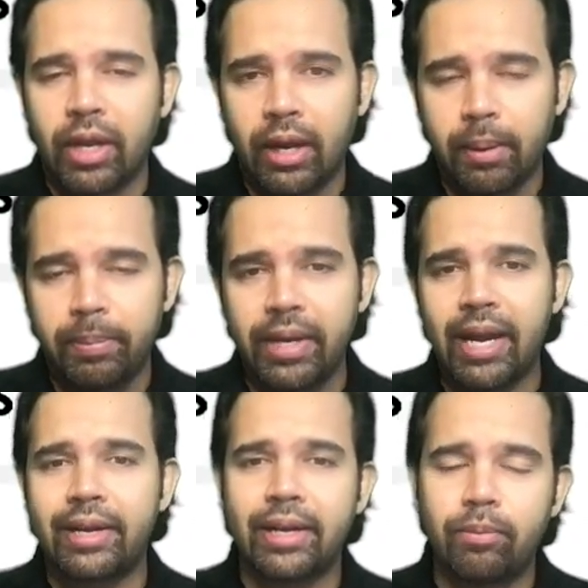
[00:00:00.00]
Uh,
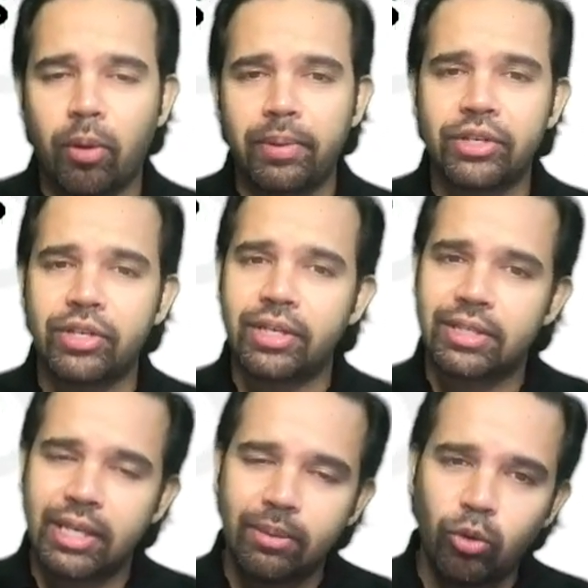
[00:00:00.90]
pediatric population is
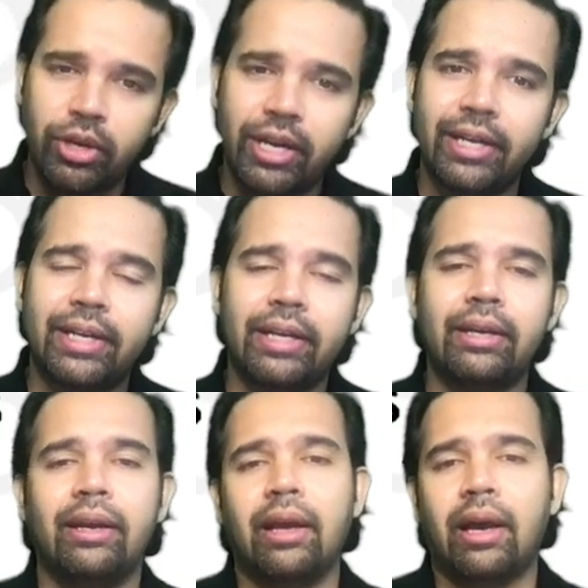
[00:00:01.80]
seeing more
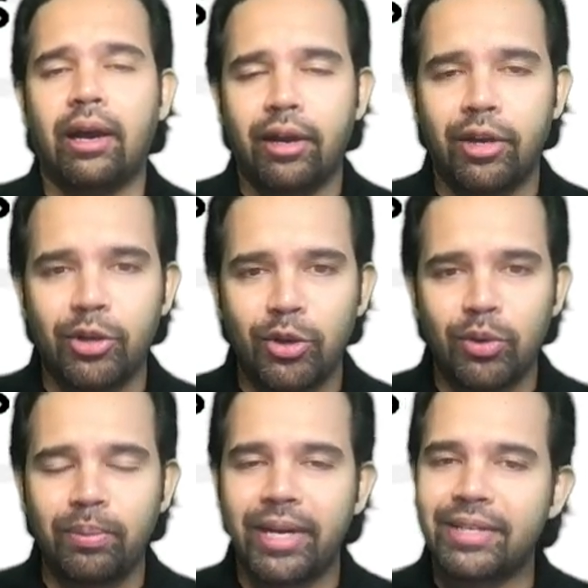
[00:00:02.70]
ENT. Uh, you know,
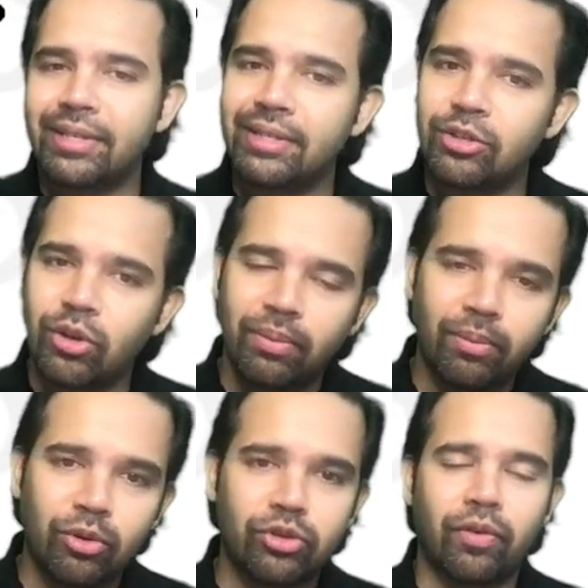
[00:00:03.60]
medicine, you,
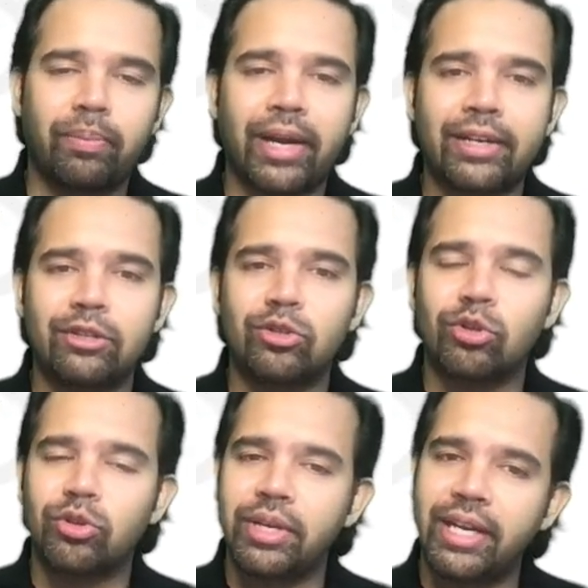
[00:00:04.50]
most of our practice is
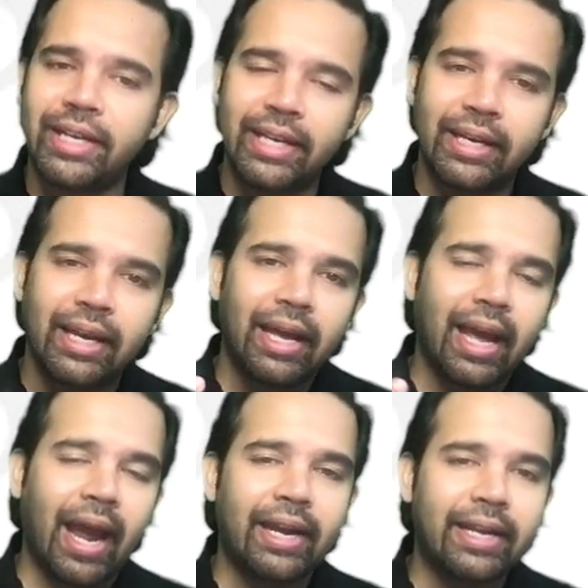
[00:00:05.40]
also ENT
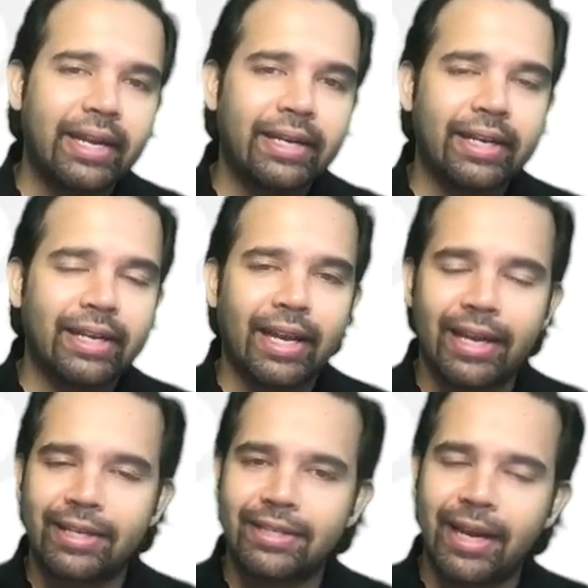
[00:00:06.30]
and ENT, like
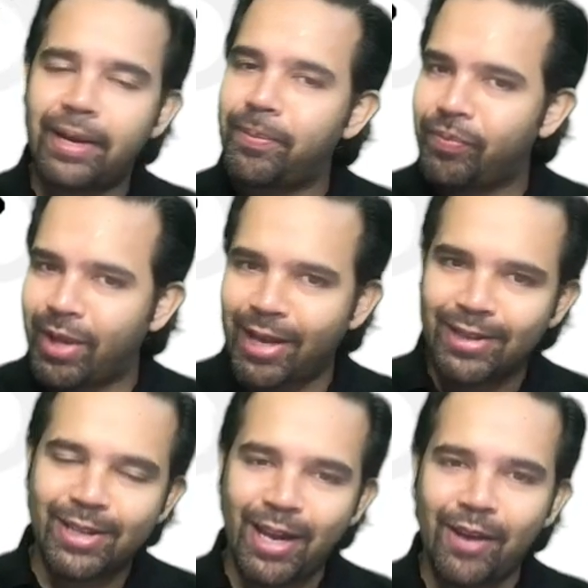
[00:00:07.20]
I said,
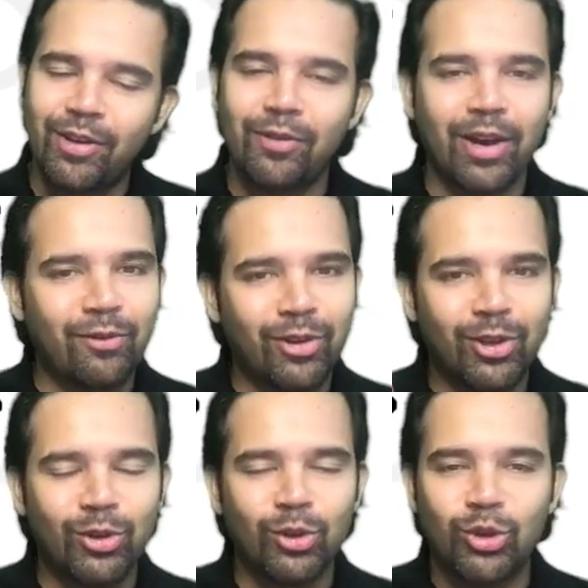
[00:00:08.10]
is there everywhere whether
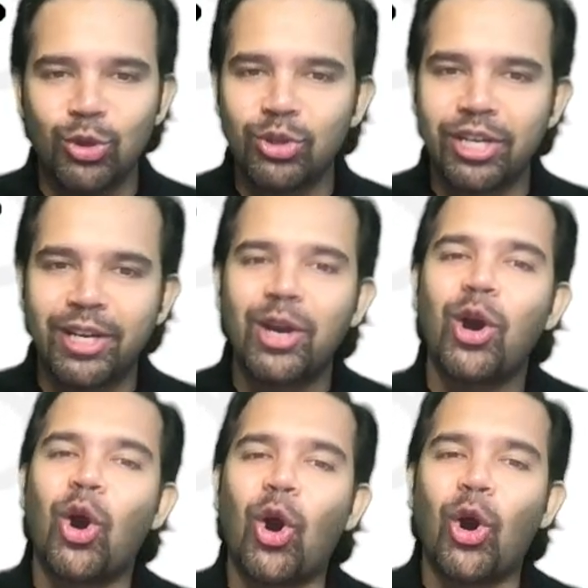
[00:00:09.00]
you choose it
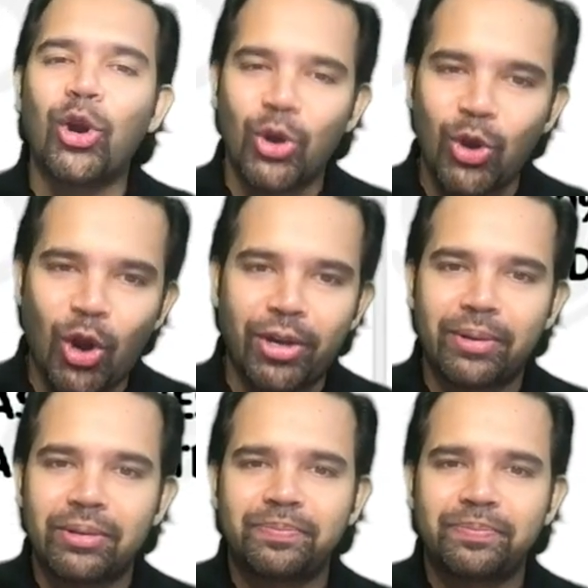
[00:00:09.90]
or not